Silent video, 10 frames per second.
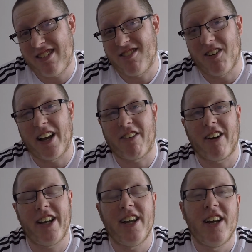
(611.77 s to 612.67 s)
not that
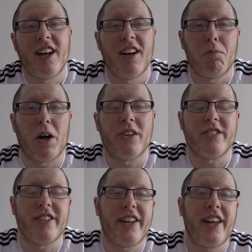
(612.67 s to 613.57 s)
great,
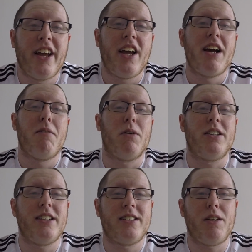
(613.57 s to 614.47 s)
personally, but
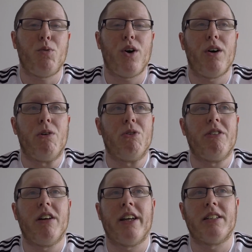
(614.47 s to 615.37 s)
Disney World
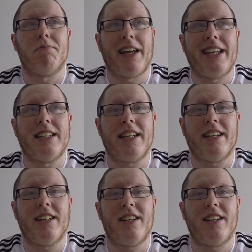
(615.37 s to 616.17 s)
is amazing.